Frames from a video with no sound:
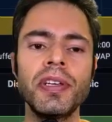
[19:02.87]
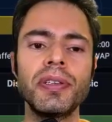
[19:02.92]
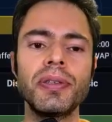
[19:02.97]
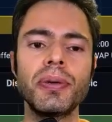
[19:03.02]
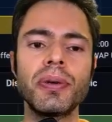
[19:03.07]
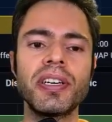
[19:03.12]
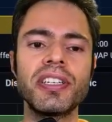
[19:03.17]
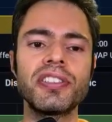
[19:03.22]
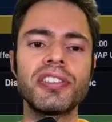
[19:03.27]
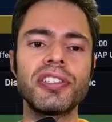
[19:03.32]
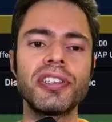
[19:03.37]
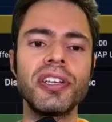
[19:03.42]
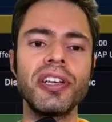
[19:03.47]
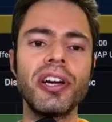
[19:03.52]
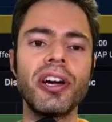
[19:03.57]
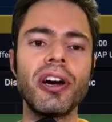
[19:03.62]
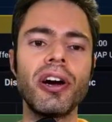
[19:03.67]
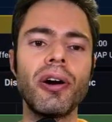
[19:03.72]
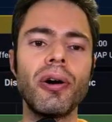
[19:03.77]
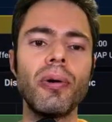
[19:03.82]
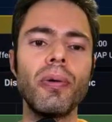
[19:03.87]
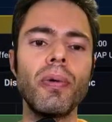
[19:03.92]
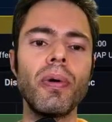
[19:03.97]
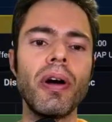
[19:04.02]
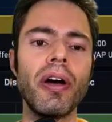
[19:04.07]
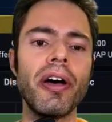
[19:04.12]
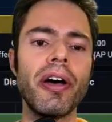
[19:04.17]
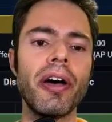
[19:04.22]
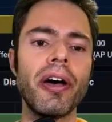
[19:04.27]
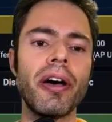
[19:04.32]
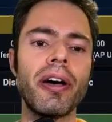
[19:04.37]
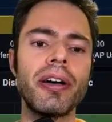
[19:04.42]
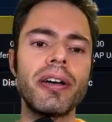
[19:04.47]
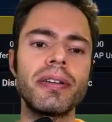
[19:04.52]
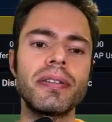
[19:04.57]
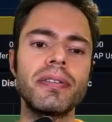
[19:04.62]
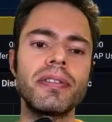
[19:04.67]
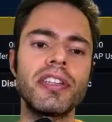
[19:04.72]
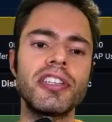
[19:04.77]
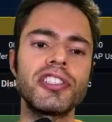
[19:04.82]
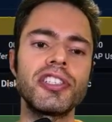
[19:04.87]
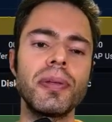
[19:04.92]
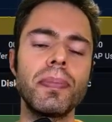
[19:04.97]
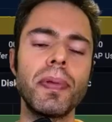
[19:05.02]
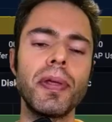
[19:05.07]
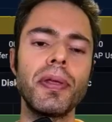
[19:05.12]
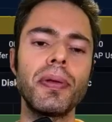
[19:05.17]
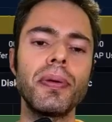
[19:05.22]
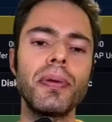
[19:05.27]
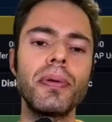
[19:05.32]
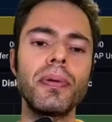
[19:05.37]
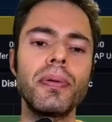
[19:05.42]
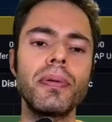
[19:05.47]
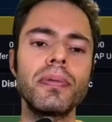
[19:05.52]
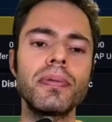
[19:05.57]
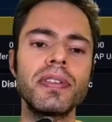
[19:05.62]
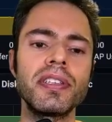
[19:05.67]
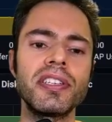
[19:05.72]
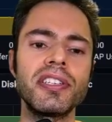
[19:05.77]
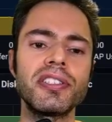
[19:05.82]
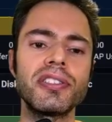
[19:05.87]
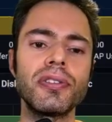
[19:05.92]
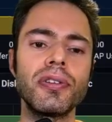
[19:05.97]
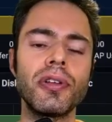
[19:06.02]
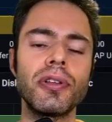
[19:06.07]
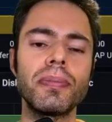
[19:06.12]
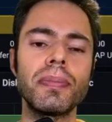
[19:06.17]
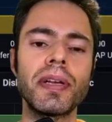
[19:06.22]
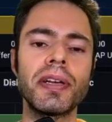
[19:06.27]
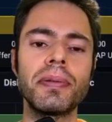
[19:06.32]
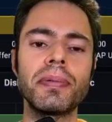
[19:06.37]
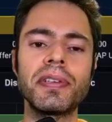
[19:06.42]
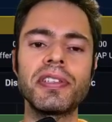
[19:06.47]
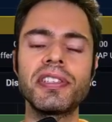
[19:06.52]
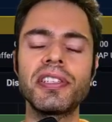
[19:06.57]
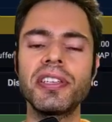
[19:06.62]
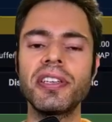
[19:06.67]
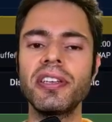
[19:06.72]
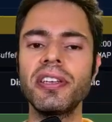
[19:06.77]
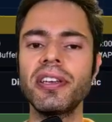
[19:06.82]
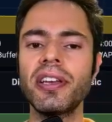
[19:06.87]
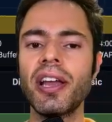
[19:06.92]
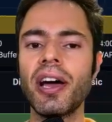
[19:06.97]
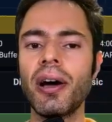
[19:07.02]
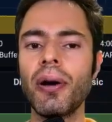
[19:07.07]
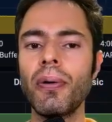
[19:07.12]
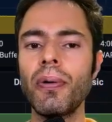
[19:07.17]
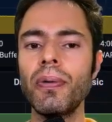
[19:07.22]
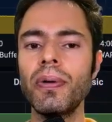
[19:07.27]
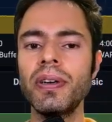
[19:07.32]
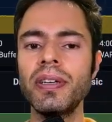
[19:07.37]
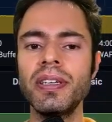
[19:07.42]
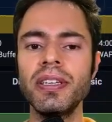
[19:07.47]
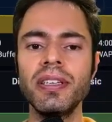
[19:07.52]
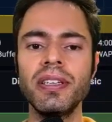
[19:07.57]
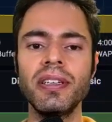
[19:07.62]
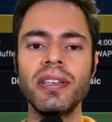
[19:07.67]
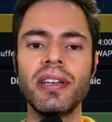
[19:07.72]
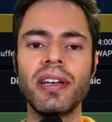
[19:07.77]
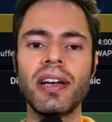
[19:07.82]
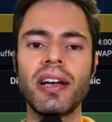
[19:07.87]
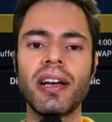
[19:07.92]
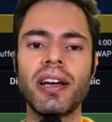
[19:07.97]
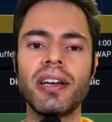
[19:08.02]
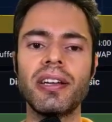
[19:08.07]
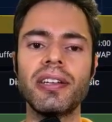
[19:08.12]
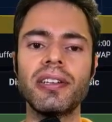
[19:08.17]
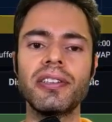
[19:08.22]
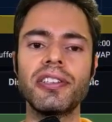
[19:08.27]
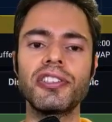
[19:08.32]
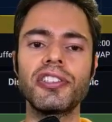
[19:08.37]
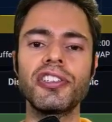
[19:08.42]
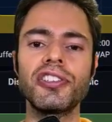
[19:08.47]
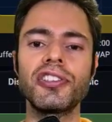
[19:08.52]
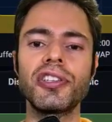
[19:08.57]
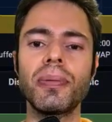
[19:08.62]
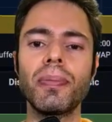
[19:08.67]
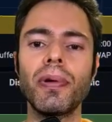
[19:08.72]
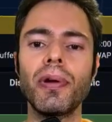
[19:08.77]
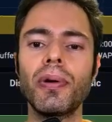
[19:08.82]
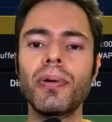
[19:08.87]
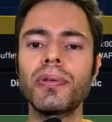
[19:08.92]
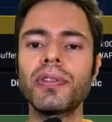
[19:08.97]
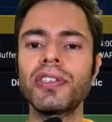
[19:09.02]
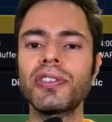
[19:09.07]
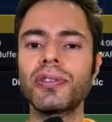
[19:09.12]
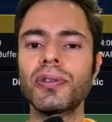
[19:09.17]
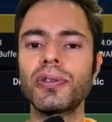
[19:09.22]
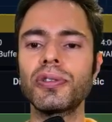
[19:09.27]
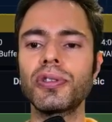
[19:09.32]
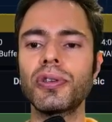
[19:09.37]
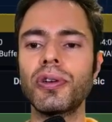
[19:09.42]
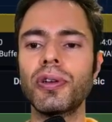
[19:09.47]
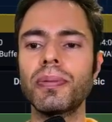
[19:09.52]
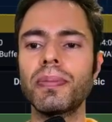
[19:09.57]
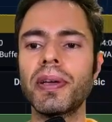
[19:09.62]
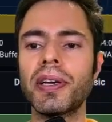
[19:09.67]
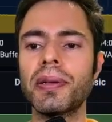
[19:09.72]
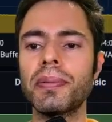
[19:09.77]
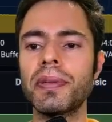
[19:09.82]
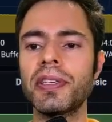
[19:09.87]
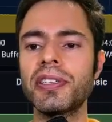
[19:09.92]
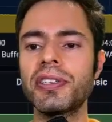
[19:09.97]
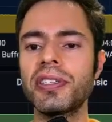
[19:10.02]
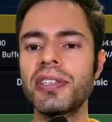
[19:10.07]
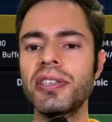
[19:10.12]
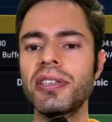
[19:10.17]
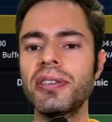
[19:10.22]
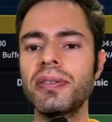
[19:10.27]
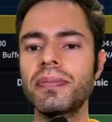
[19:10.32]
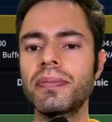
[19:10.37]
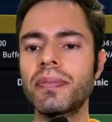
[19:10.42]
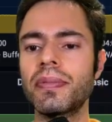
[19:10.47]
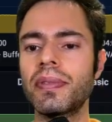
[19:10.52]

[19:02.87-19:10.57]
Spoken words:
You can see how the CPU is not very busy now. The system load is also not very busy.